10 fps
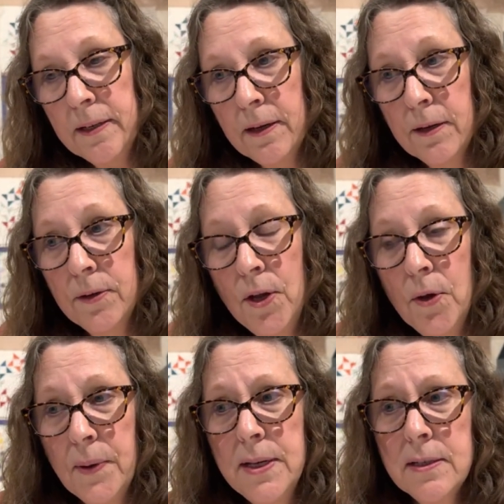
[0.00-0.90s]

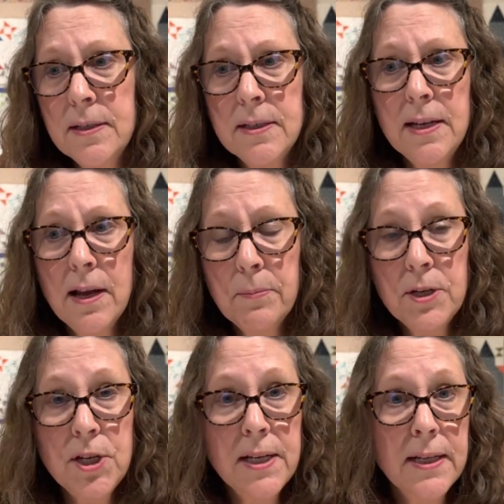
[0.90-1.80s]
Well, he's going to see how
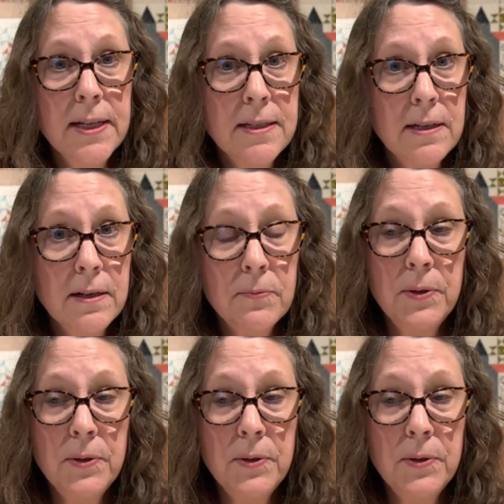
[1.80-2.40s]
much he can get done.